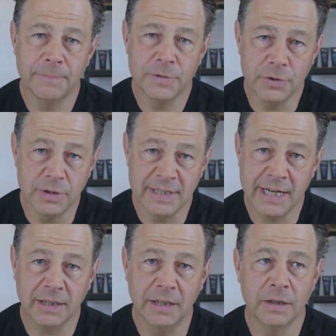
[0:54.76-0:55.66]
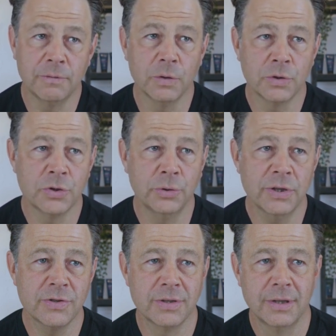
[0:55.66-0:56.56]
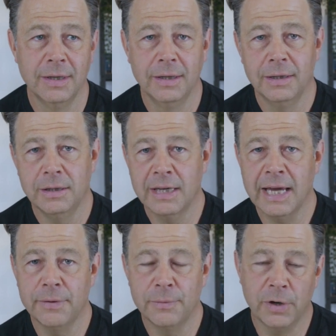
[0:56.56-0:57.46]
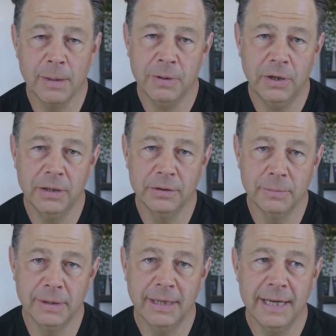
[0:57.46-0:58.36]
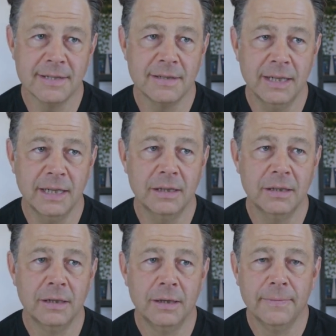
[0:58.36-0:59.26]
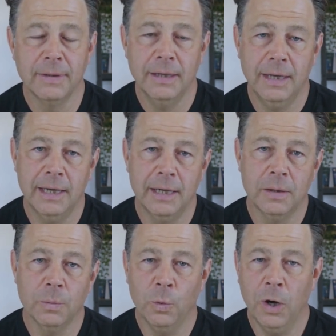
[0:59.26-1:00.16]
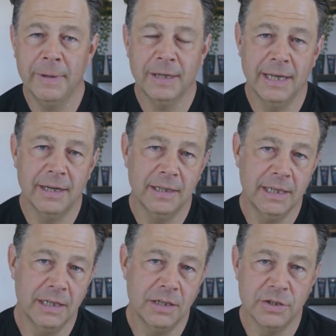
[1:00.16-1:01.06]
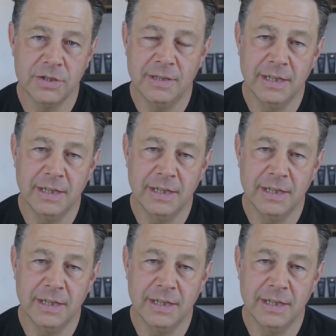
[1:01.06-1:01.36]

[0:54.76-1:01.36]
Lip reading: do the technique of your choice. You can reapply a little bit as needed, and wiping down at the end, you just need